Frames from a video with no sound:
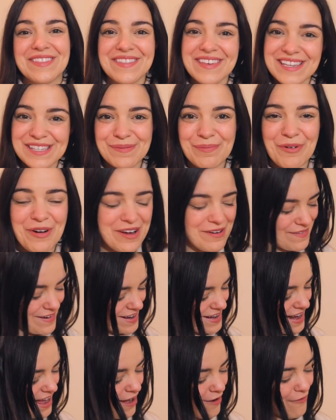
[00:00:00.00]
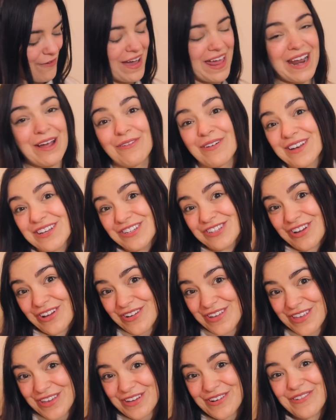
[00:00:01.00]
this point right now and I wanted to
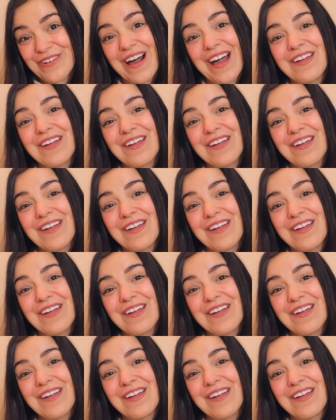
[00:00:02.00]
show you.